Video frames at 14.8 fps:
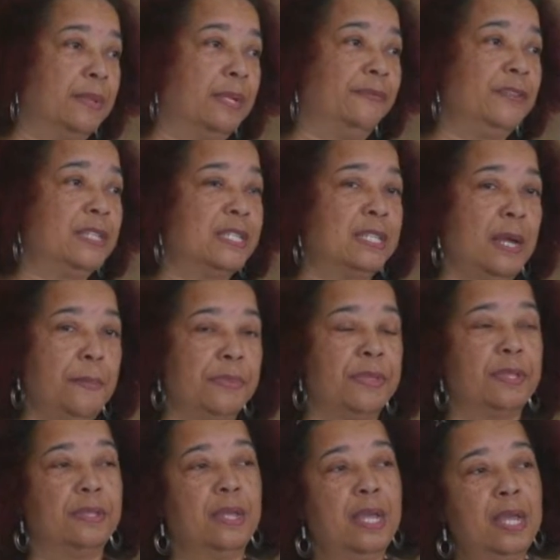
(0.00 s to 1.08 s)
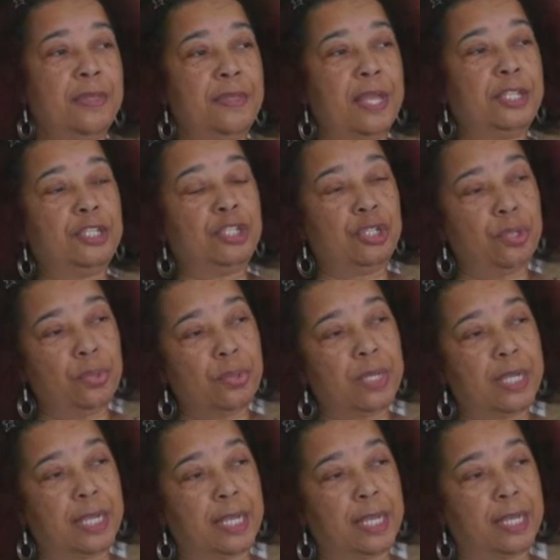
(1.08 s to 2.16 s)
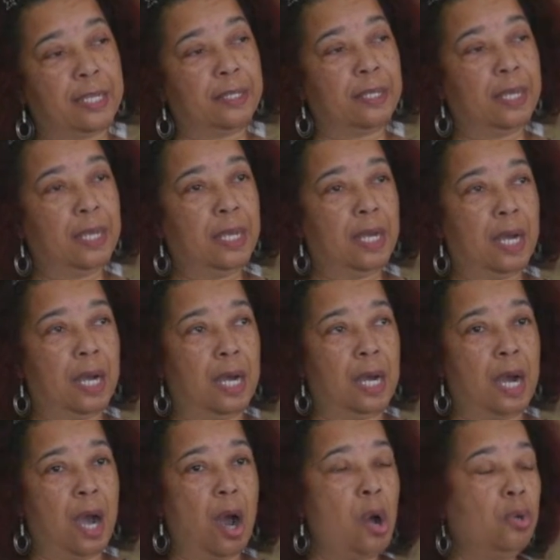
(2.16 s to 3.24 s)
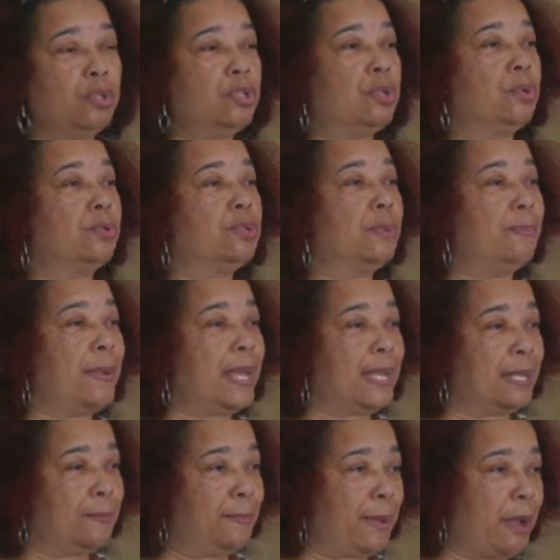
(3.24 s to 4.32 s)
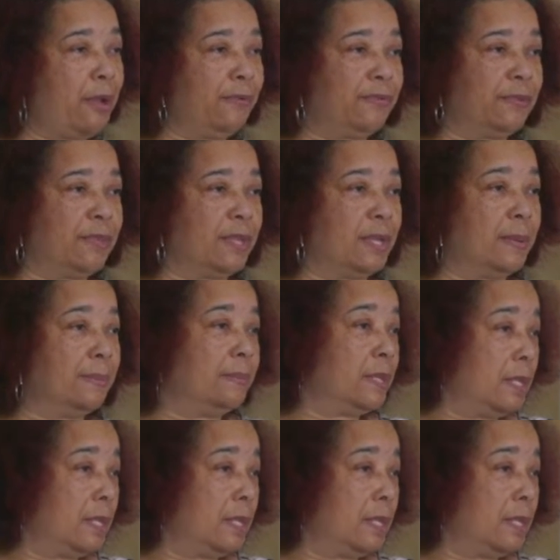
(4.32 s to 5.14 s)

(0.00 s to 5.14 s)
And if it's something that you can alter to make it better for them,